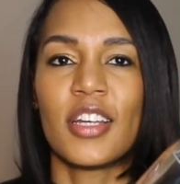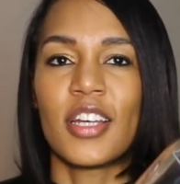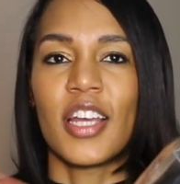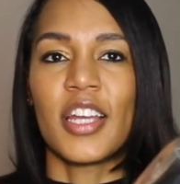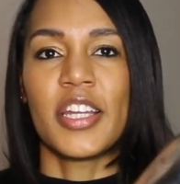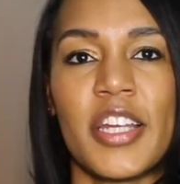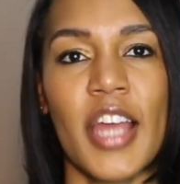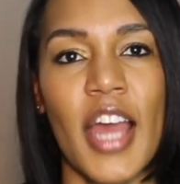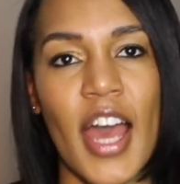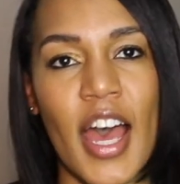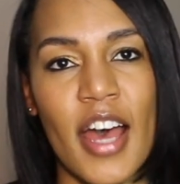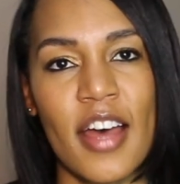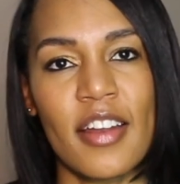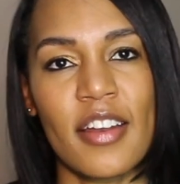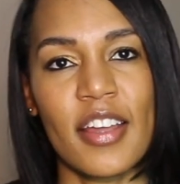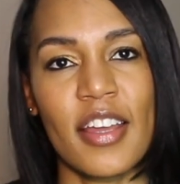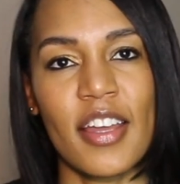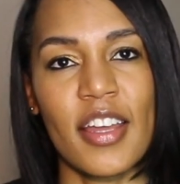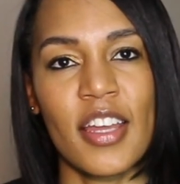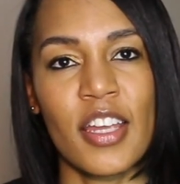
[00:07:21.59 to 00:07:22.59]
And he
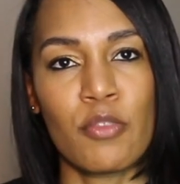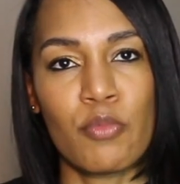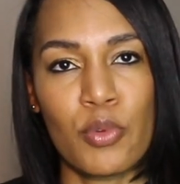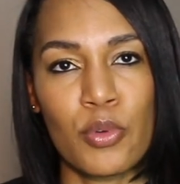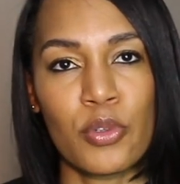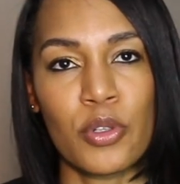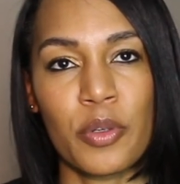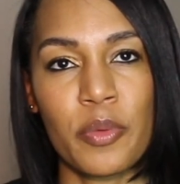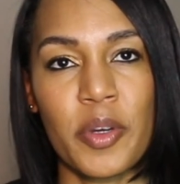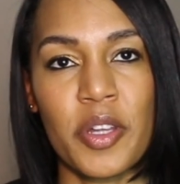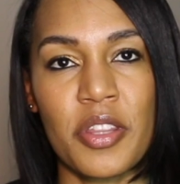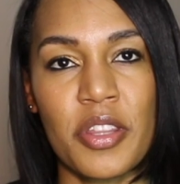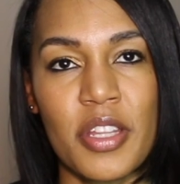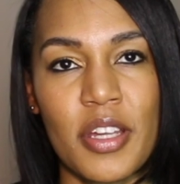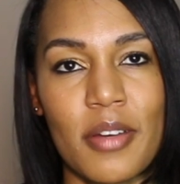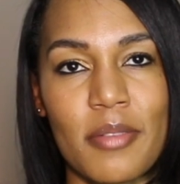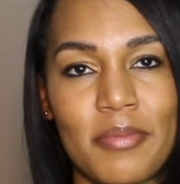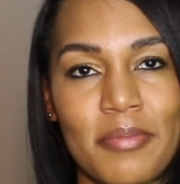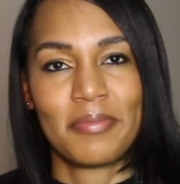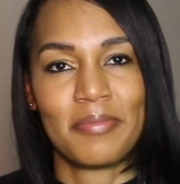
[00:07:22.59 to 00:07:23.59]
had a ruler with
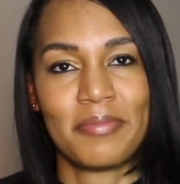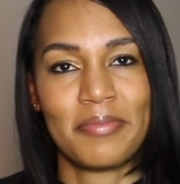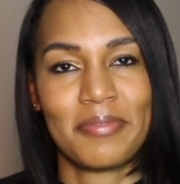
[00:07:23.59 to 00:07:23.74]
him.